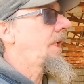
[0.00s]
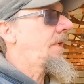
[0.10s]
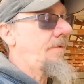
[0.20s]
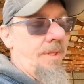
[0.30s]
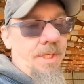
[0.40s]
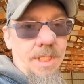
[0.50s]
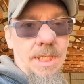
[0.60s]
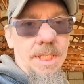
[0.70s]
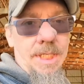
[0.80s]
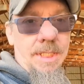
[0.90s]
get everything
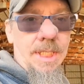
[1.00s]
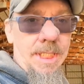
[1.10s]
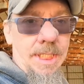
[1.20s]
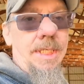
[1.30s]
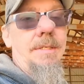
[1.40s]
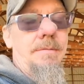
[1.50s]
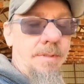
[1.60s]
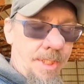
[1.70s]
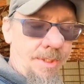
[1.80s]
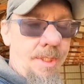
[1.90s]
clean,
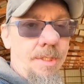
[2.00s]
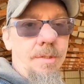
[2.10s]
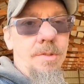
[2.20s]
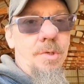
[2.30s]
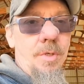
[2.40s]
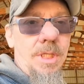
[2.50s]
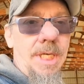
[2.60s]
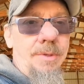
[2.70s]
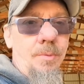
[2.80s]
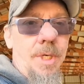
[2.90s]
and then do a
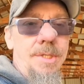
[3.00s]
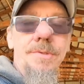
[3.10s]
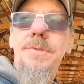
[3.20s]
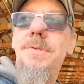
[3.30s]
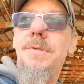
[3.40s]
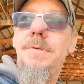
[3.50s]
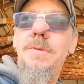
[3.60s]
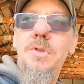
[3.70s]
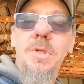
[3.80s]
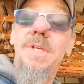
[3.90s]
light rinse
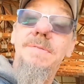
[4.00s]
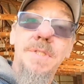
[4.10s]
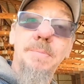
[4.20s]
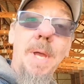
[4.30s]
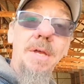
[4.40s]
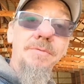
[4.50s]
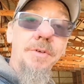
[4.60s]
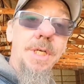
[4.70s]
so it leaves spot